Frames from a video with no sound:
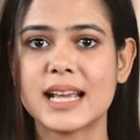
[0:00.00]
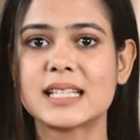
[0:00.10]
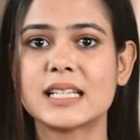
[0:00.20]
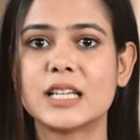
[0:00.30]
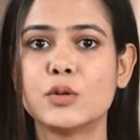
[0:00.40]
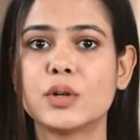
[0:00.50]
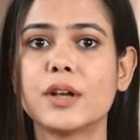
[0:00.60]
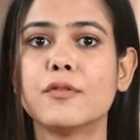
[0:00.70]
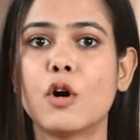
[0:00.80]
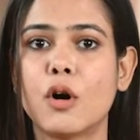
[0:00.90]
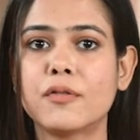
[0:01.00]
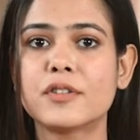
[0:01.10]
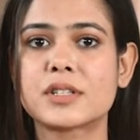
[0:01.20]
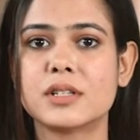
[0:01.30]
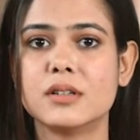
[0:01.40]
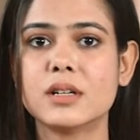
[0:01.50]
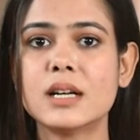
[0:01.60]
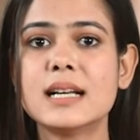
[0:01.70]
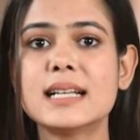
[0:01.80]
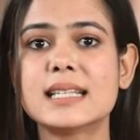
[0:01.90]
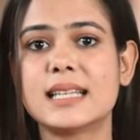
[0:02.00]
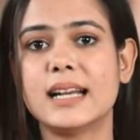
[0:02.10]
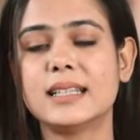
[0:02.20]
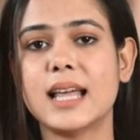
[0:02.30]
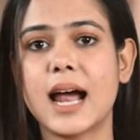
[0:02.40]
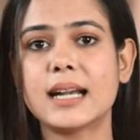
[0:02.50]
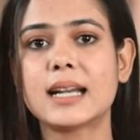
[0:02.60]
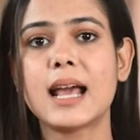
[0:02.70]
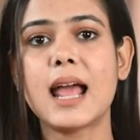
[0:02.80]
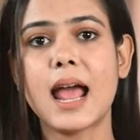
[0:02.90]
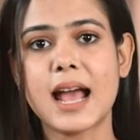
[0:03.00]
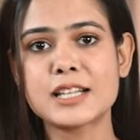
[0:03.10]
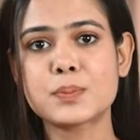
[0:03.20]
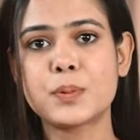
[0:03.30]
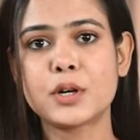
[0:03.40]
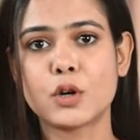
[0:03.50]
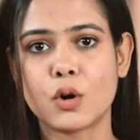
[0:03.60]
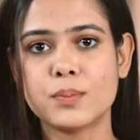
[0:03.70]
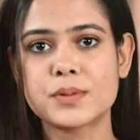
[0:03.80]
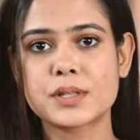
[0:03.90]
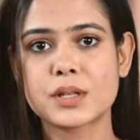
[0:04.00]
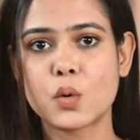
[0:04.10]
executive officer said that as per norms,